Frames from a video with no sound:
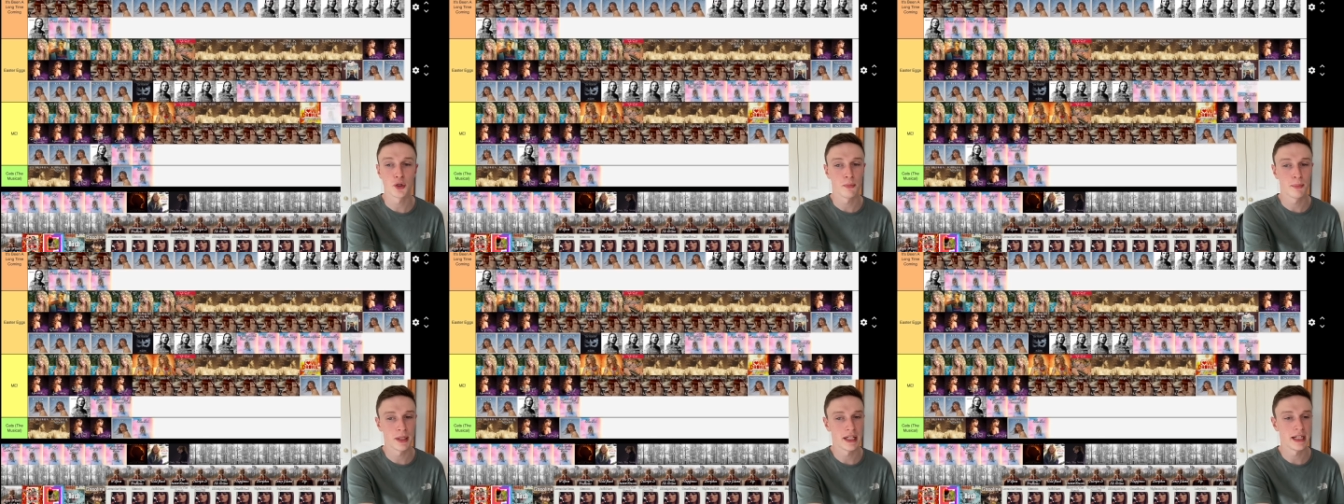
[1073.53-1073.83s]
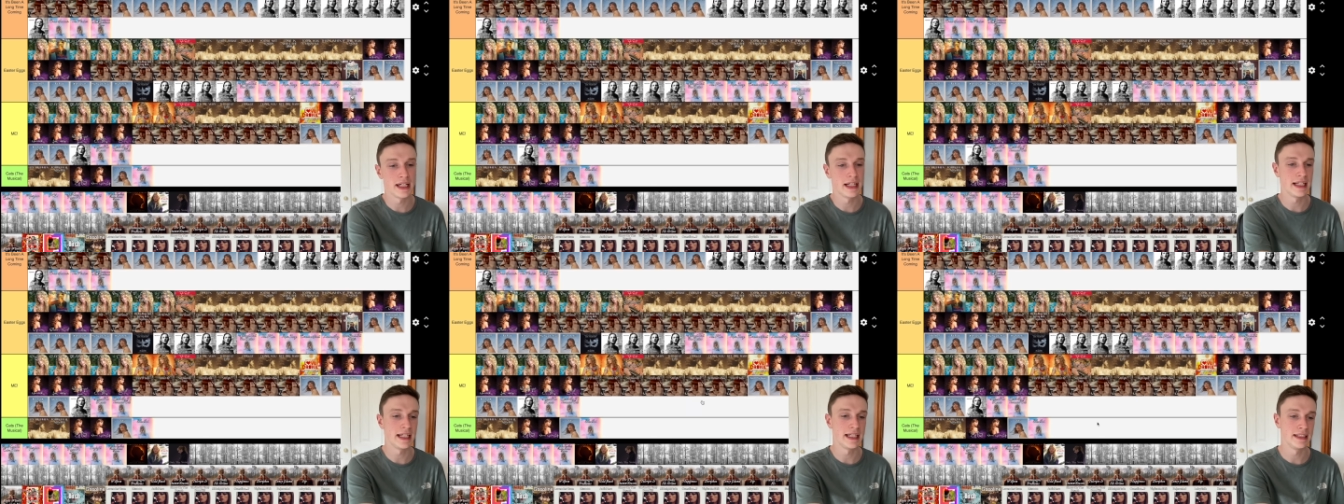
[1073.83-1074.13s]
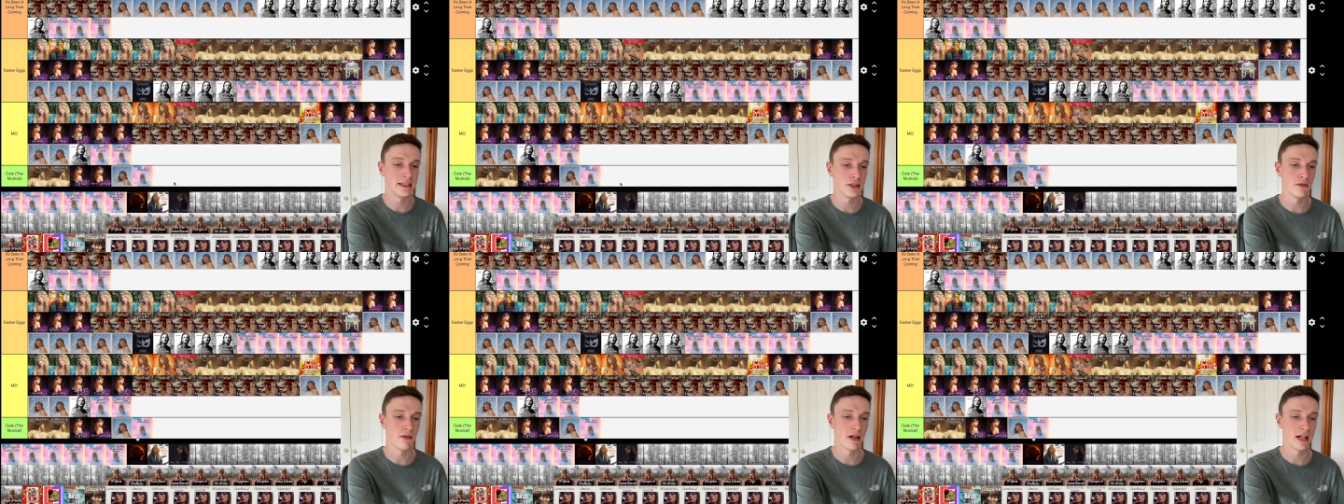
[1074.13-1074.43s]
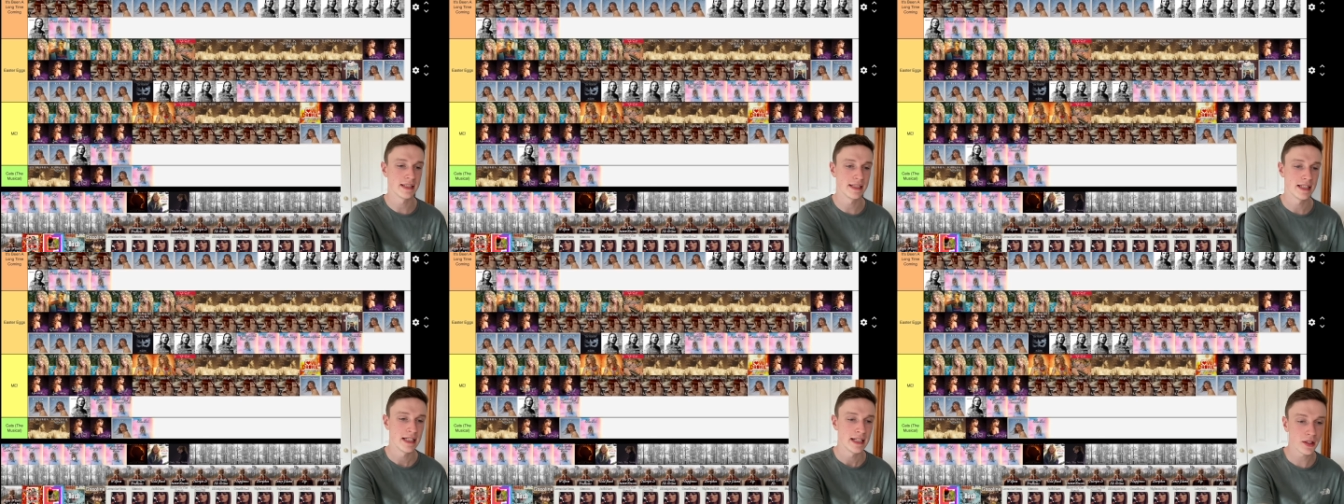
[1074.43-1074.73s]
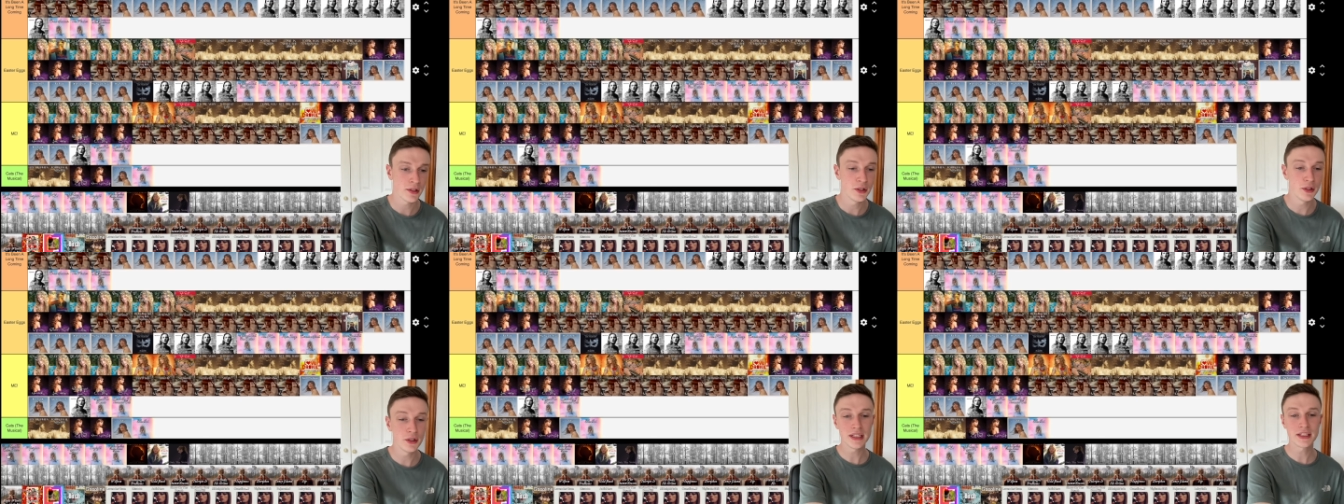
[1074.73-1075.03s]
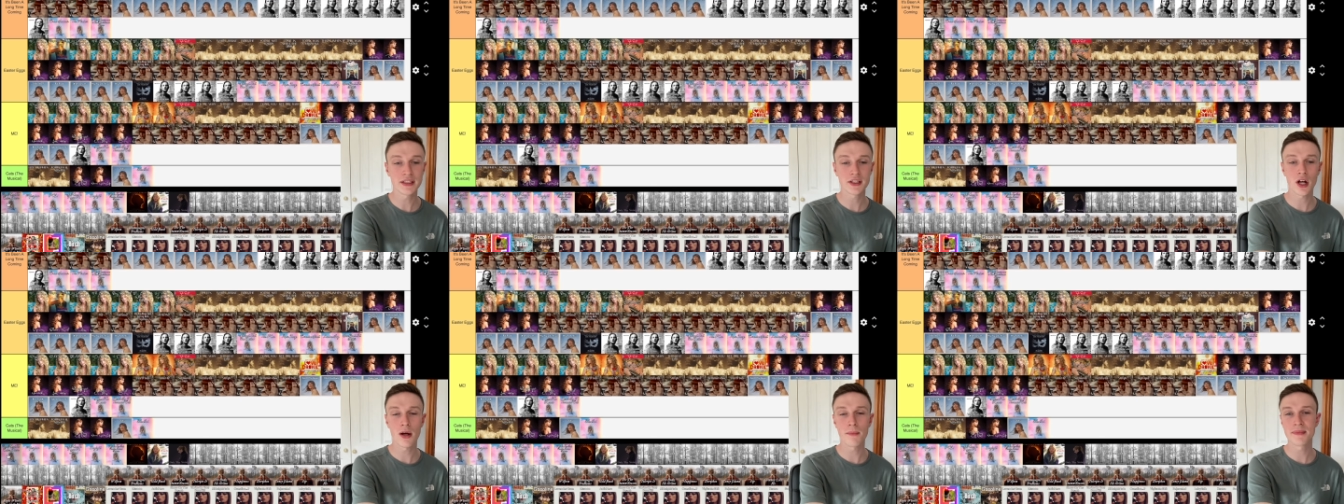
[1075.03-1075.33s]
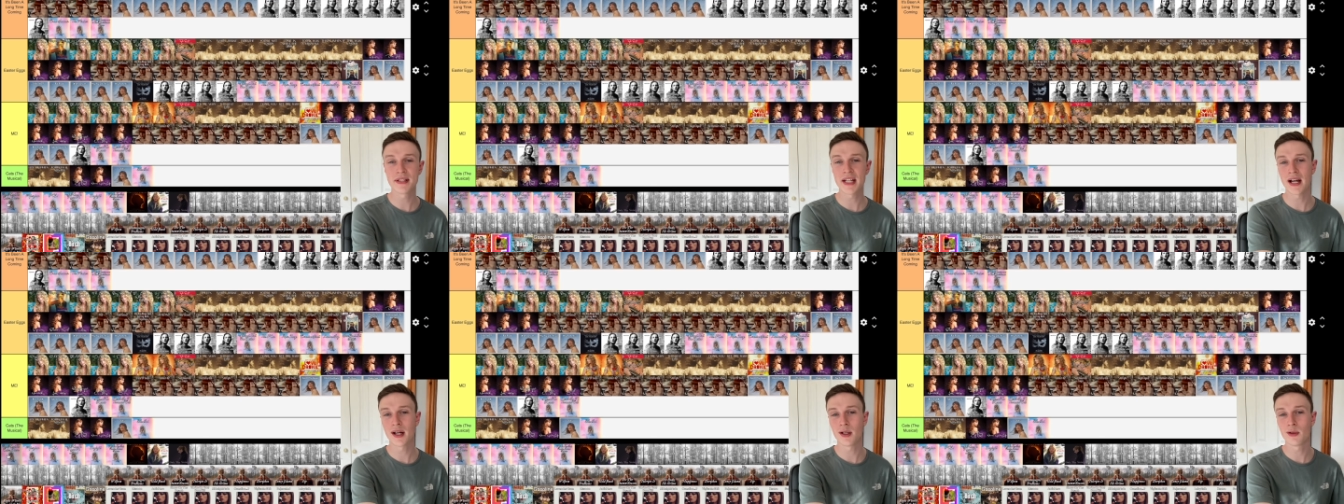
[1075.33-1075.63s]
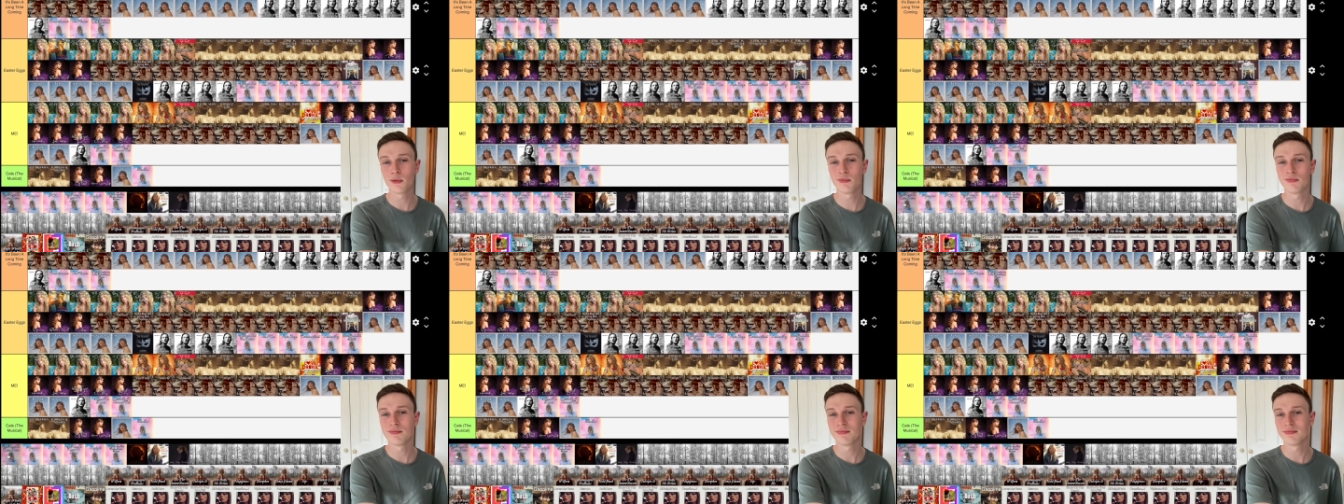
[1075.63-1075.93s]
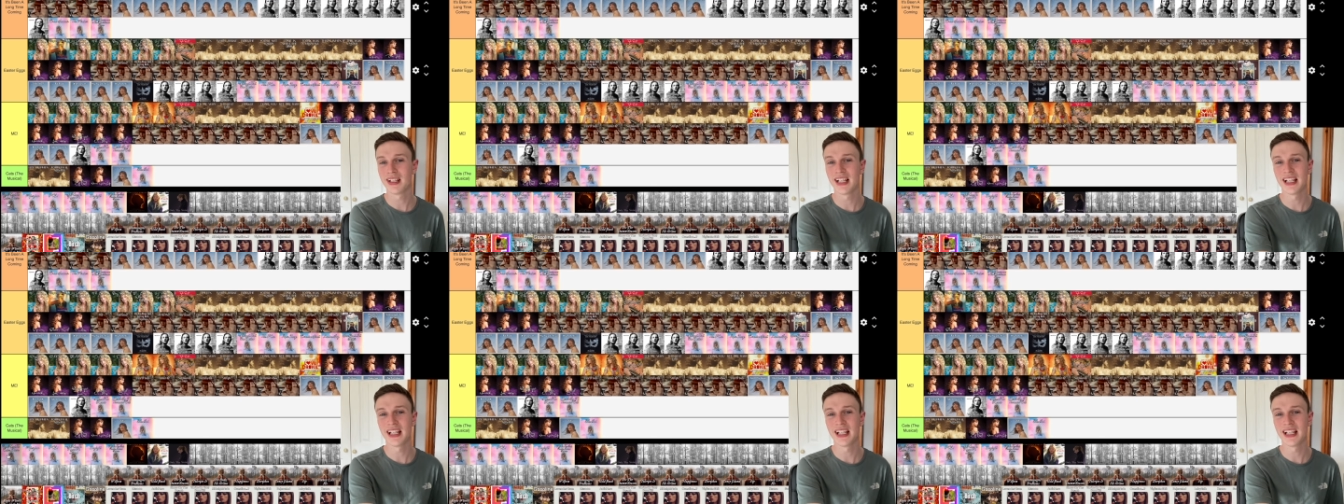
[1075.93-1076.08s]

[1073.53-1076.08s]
I'll put it in the Easter eggs. You Need to Calm Down,